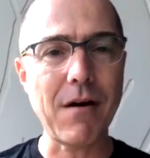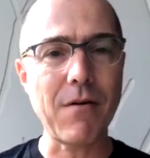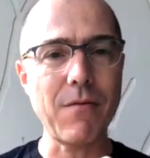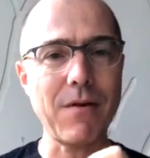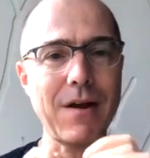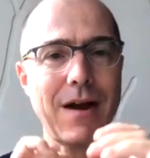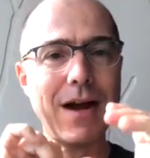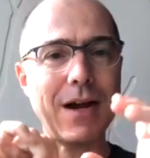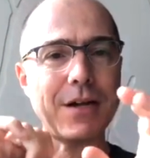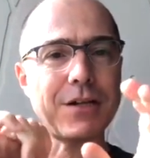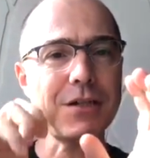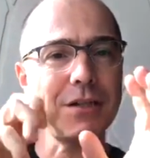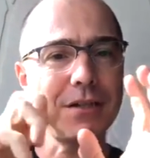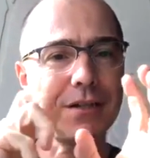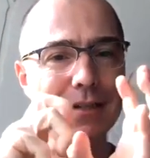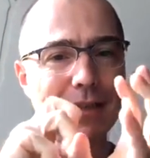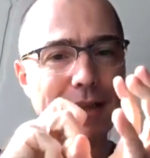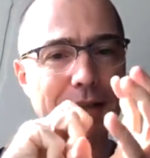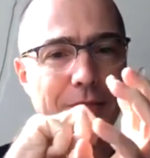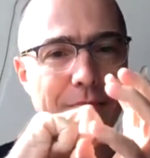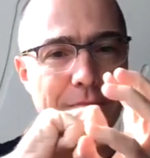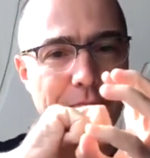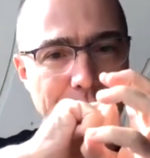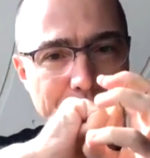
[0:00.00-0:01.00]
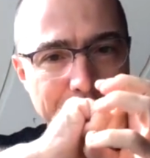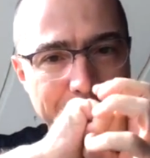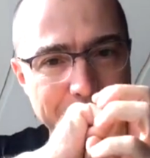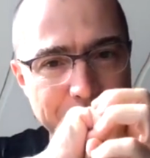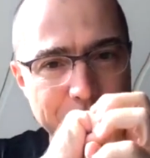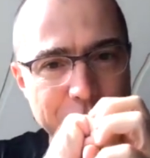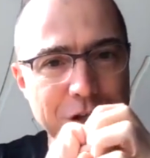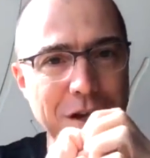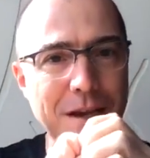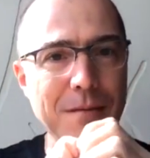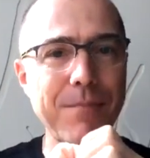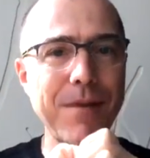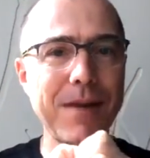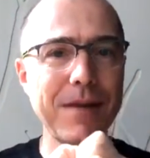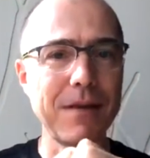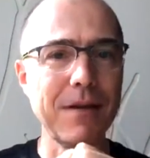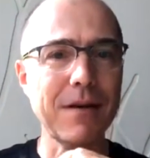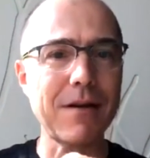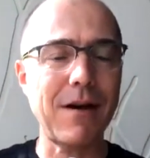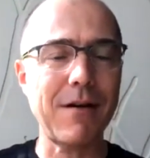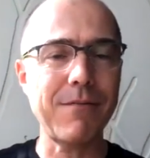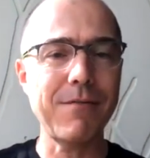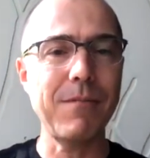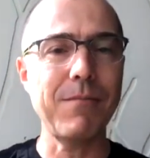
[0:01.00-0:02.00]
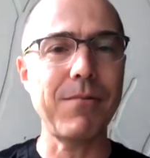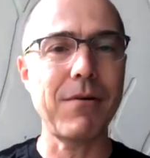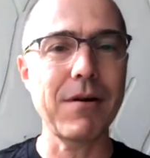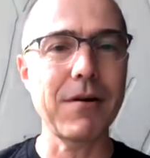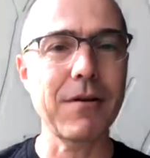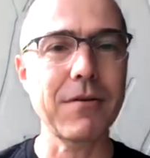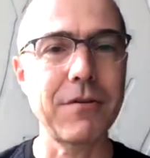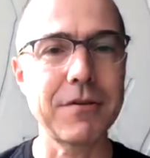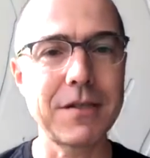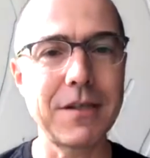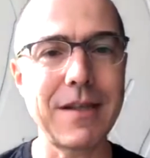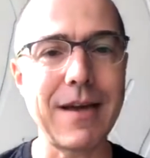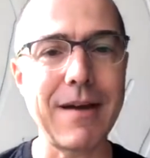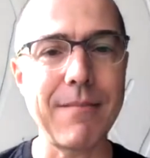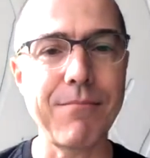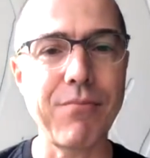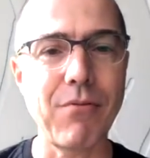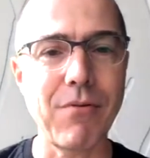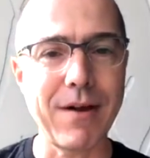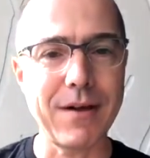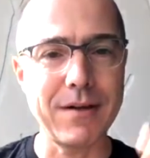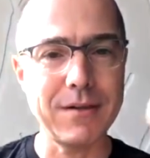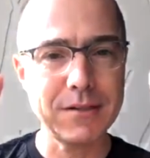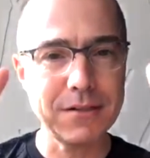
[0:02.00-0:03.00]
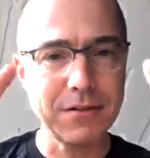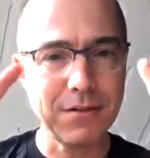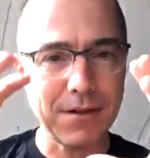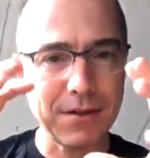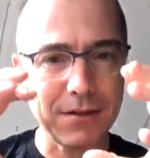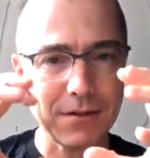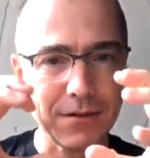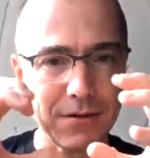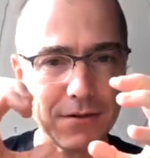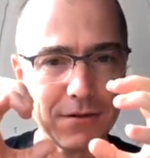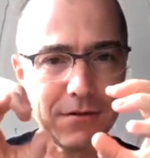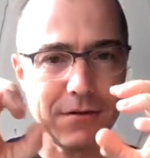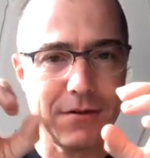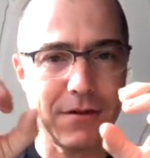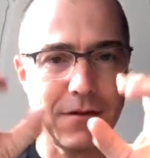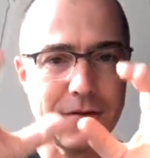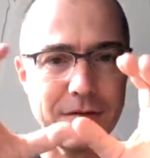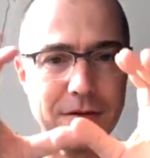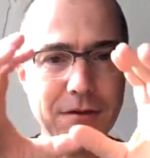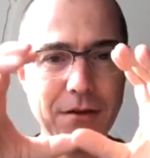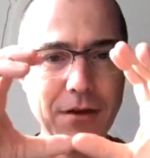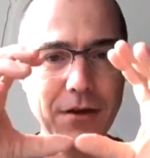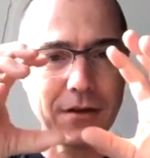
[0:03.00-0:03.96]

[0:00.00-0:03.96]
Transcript: We're actually reshaping the coffee particles at that point so that they're